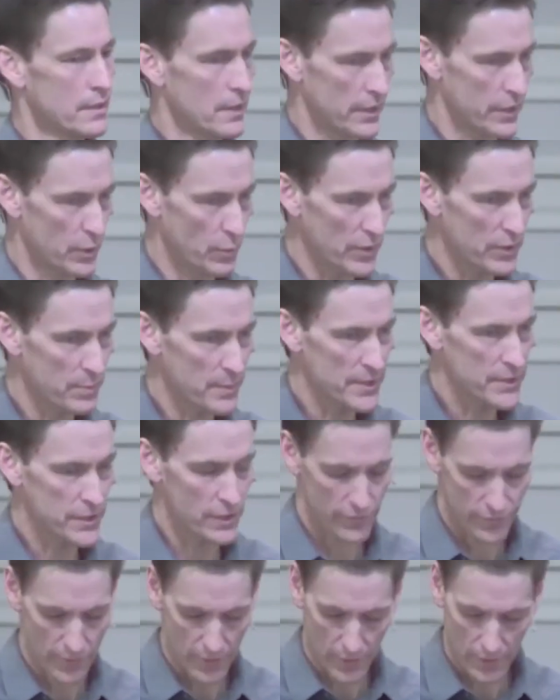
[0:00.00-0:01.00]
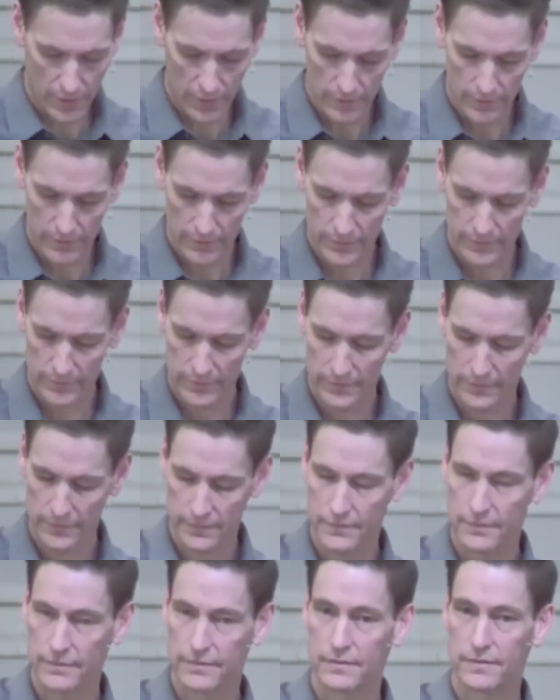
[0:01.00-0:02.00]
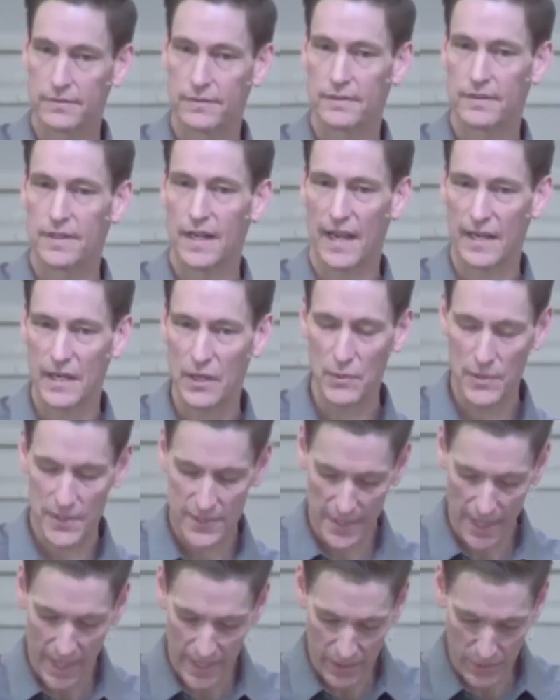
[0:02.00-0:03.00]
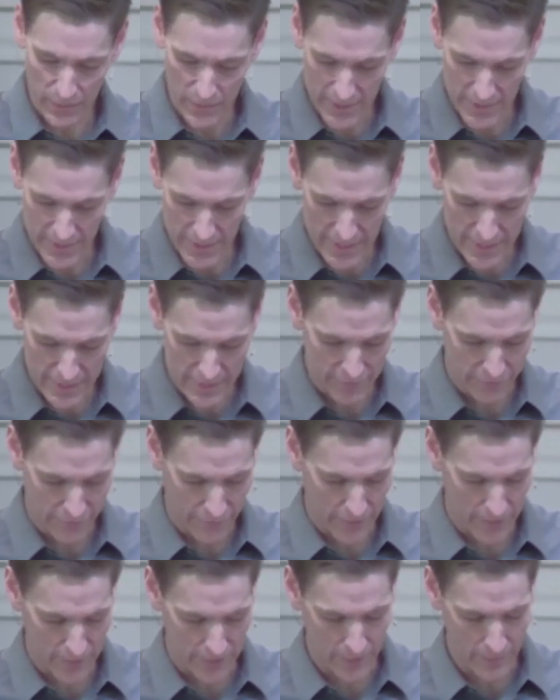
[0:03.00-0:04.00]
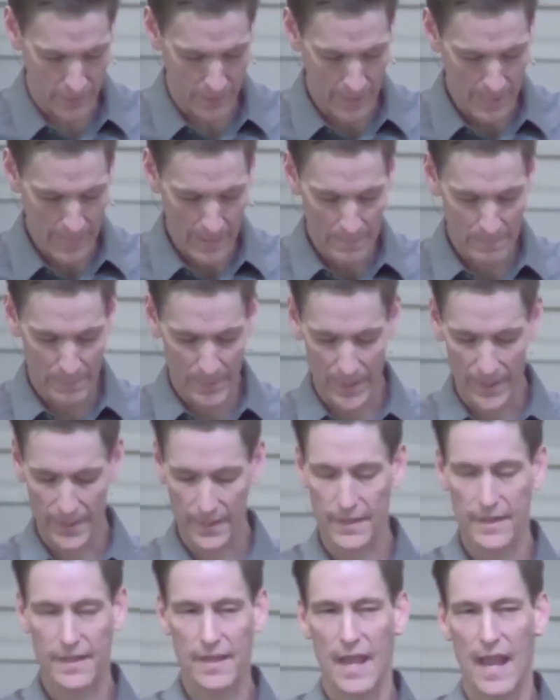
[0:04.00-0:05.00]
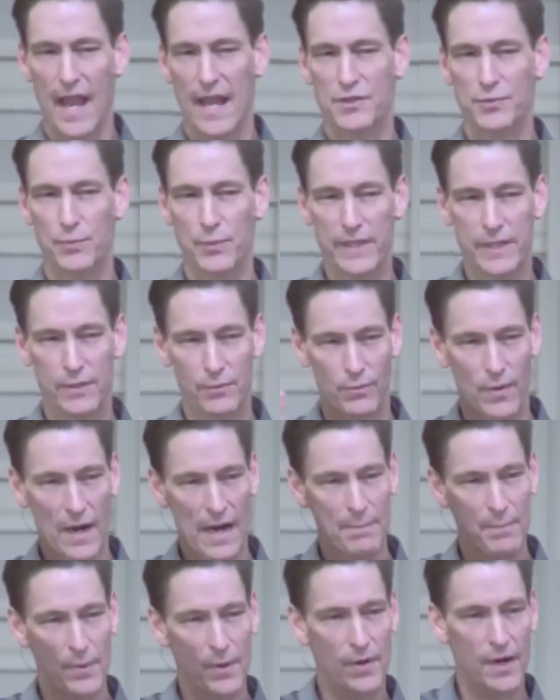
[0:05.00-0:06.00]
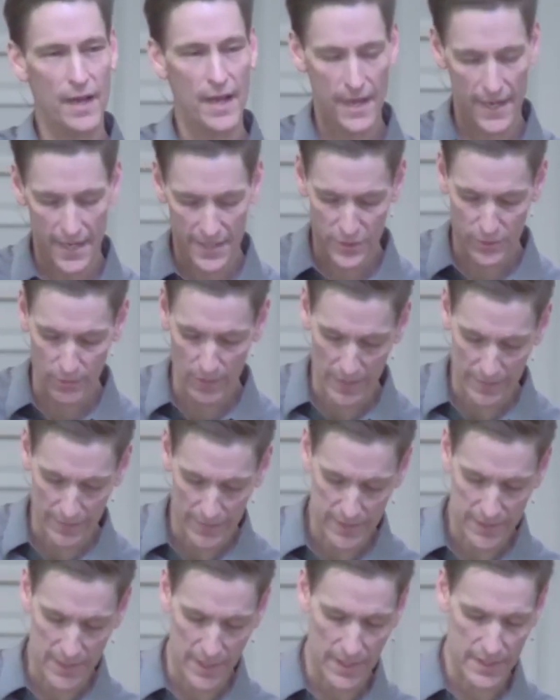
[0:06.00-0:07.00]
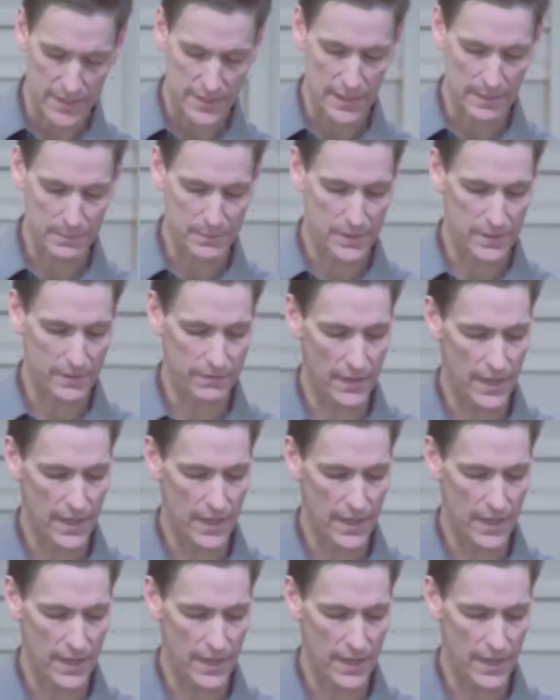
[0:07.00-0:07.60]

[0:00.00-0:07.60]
Are you with me so far? I know it's not always easy to follow, but as we wrap our heads around this concept of